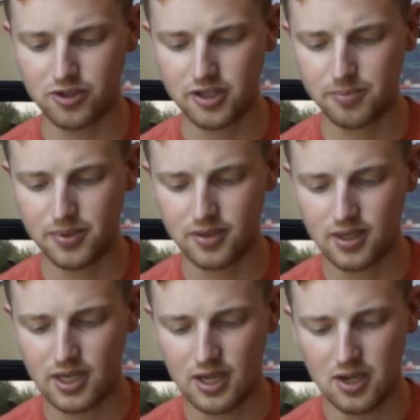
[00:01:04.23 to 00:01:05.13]
grip,
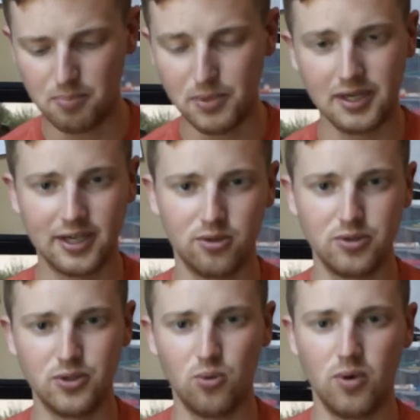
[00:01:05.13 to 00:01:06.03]
meaning it'll
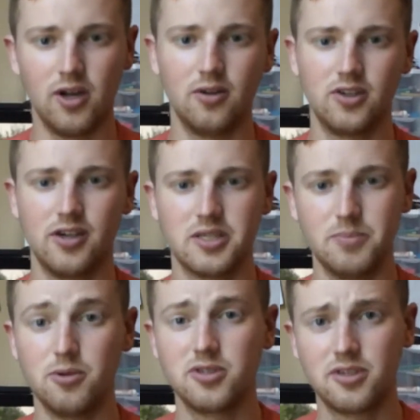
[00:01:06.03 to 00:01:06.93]
do well across
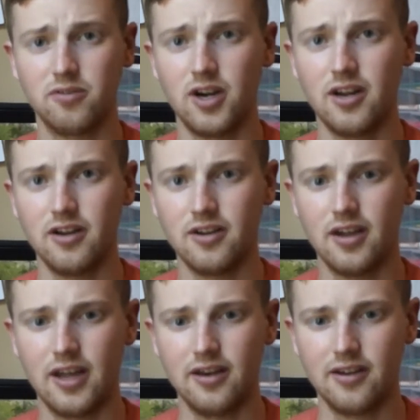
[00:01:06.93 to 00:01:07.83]
most terrain,
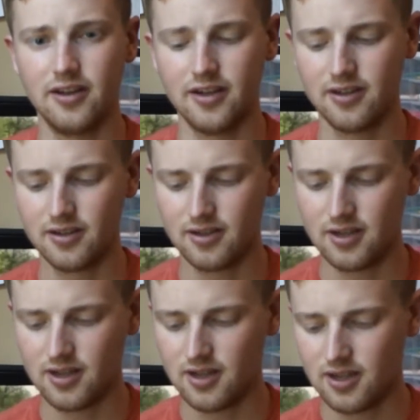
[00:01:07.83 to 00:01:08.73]
and
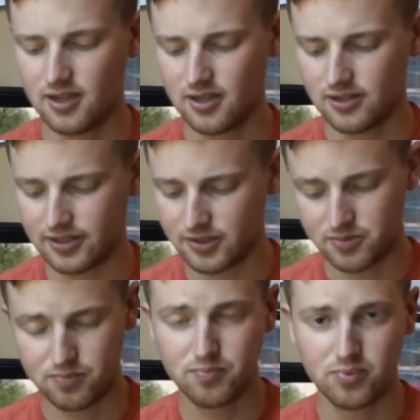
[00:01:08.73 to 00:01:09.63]
that's
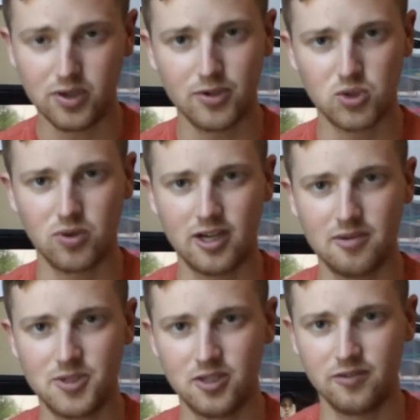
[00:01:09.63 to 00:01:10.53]
pretty much what I
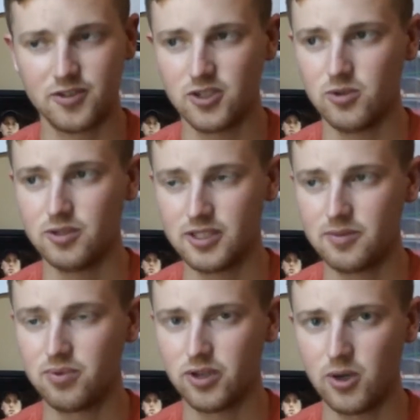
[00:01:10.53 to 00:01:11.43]
observed too. It
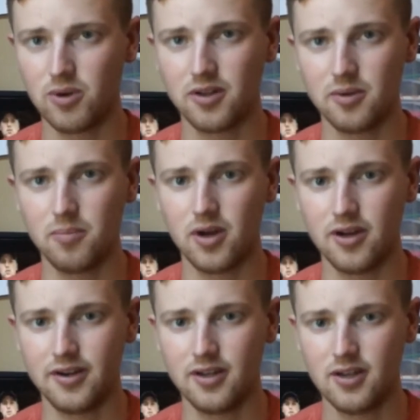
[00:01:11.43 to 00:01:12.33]
did pretty well in
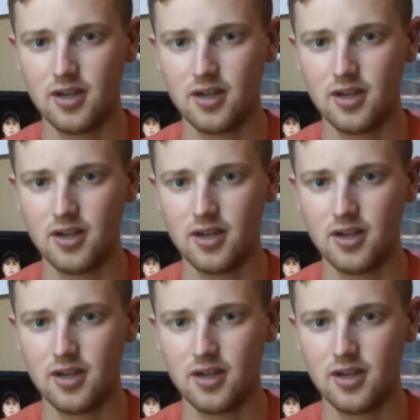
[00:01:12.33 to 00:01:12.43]
mud.